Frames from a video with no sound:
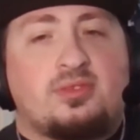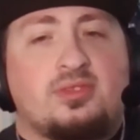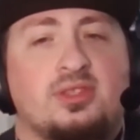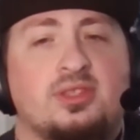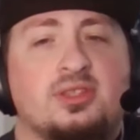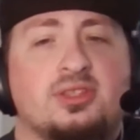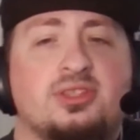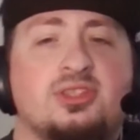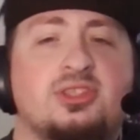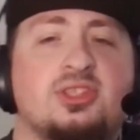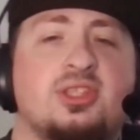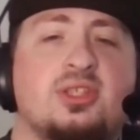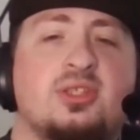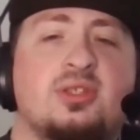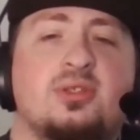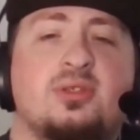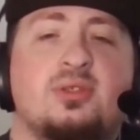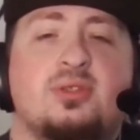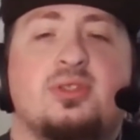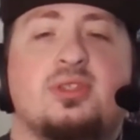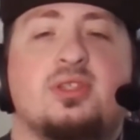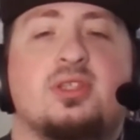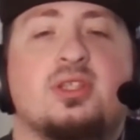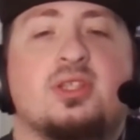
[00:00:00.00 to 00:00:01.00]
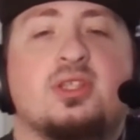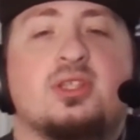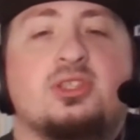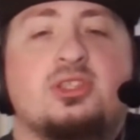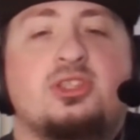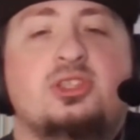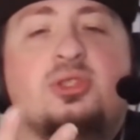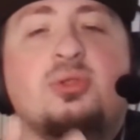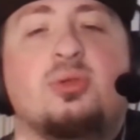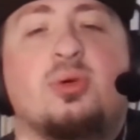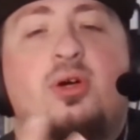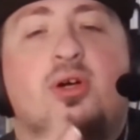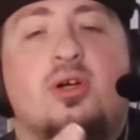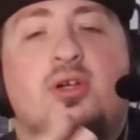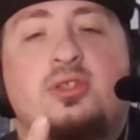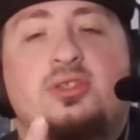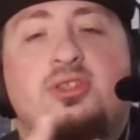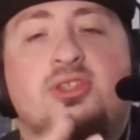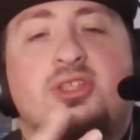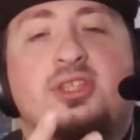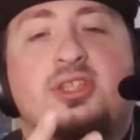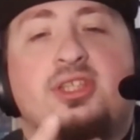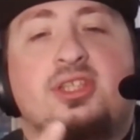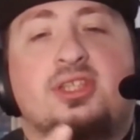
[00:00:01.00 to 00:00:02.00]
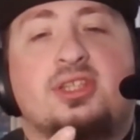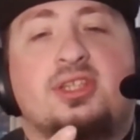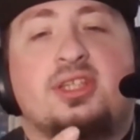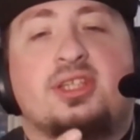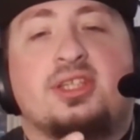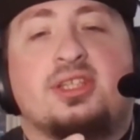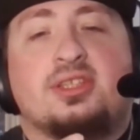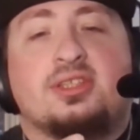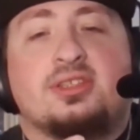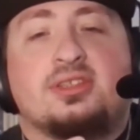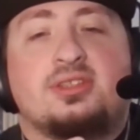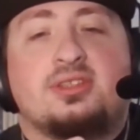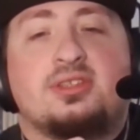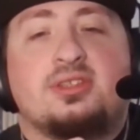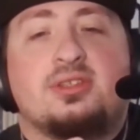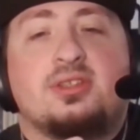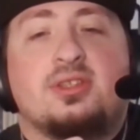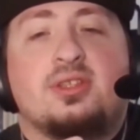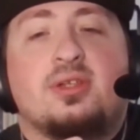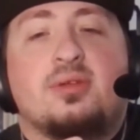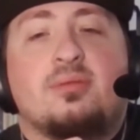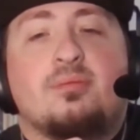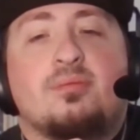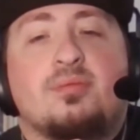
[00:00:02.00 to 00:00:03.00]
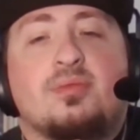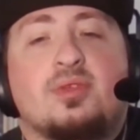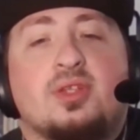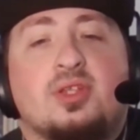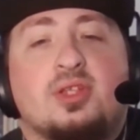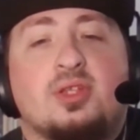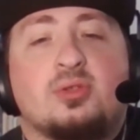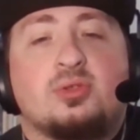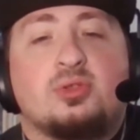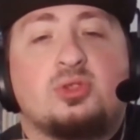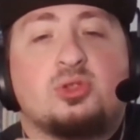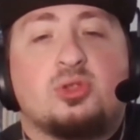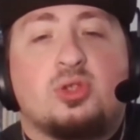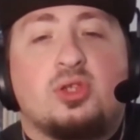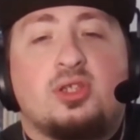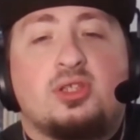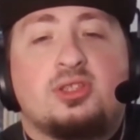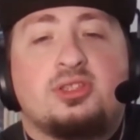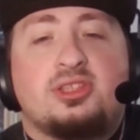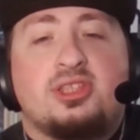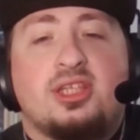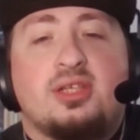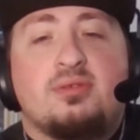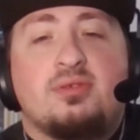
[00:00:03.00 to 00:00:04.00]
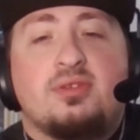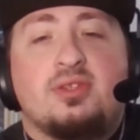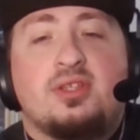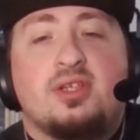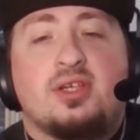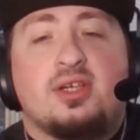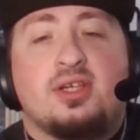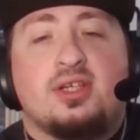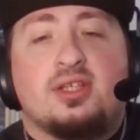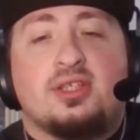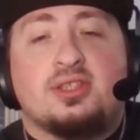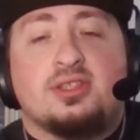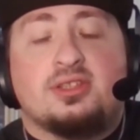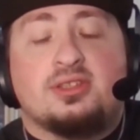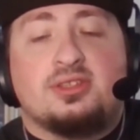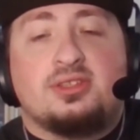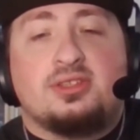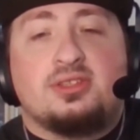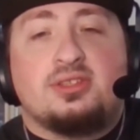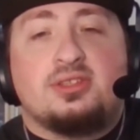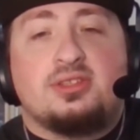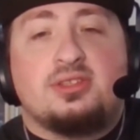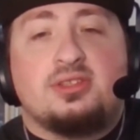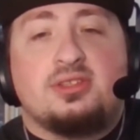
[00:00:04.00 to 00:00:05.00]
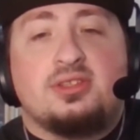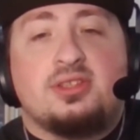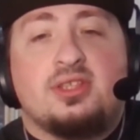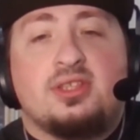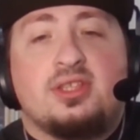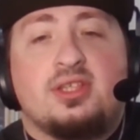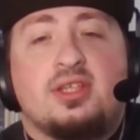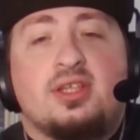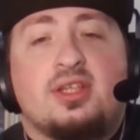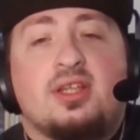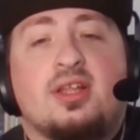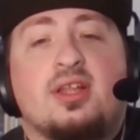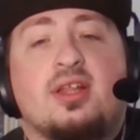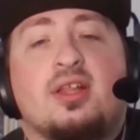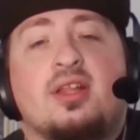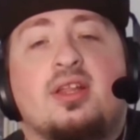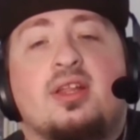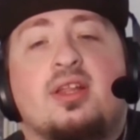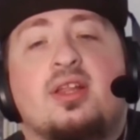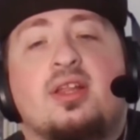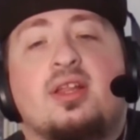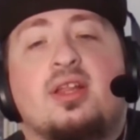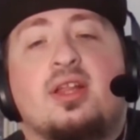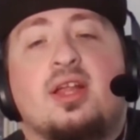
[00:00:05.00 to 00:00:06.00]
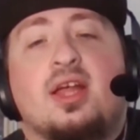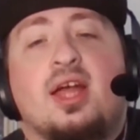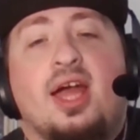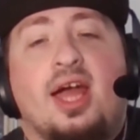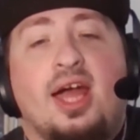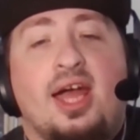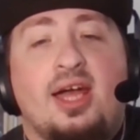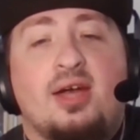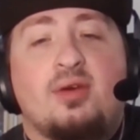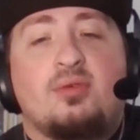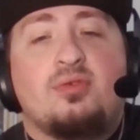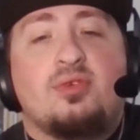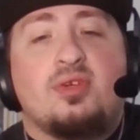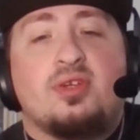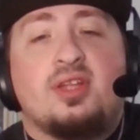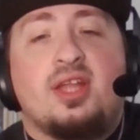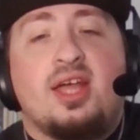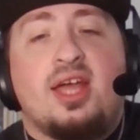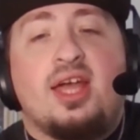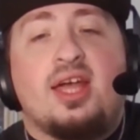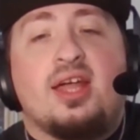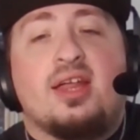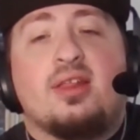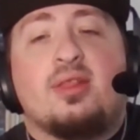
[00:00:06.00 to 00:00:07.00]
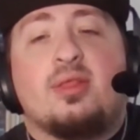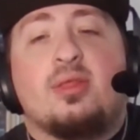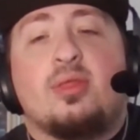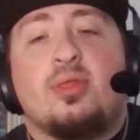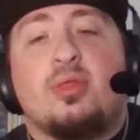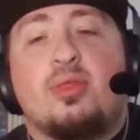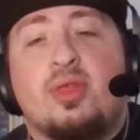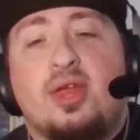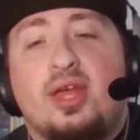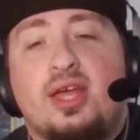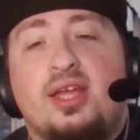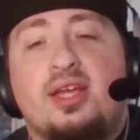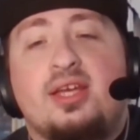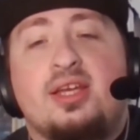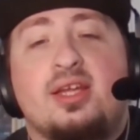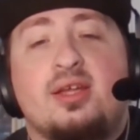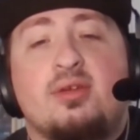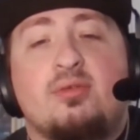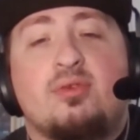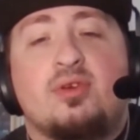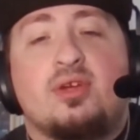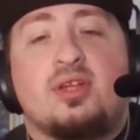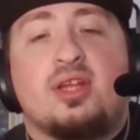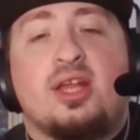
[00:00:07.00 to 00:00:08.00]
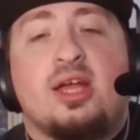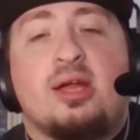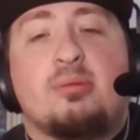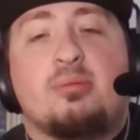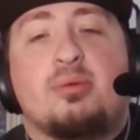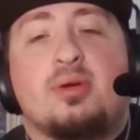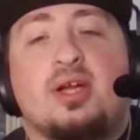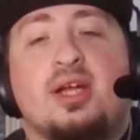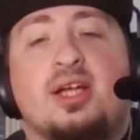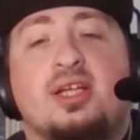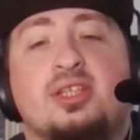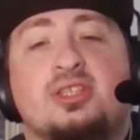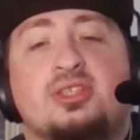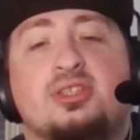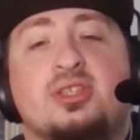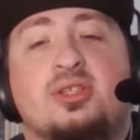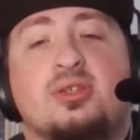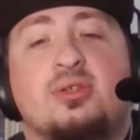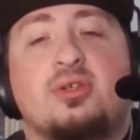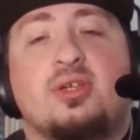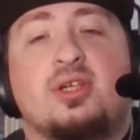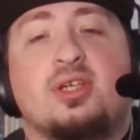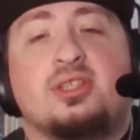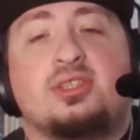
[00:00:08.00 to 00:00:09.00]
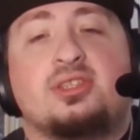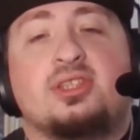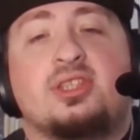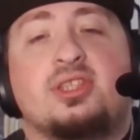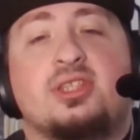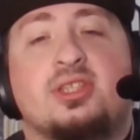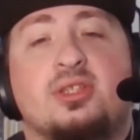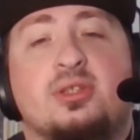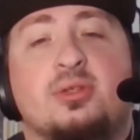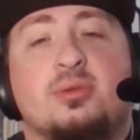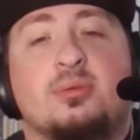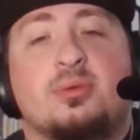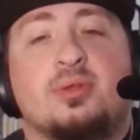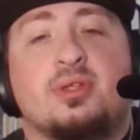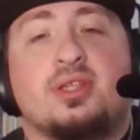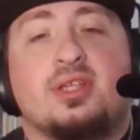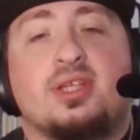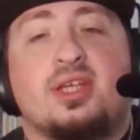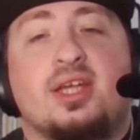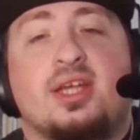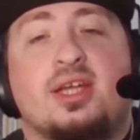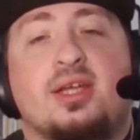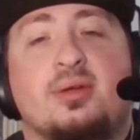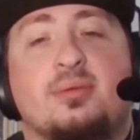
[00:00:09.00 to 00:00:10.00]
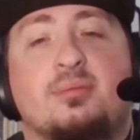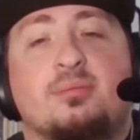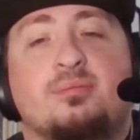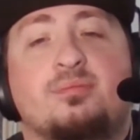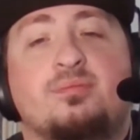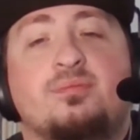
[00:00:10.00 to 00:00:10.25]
So 2 alternate things. You draw 7 cards. After that, then if your library has no cards in it, you win the game.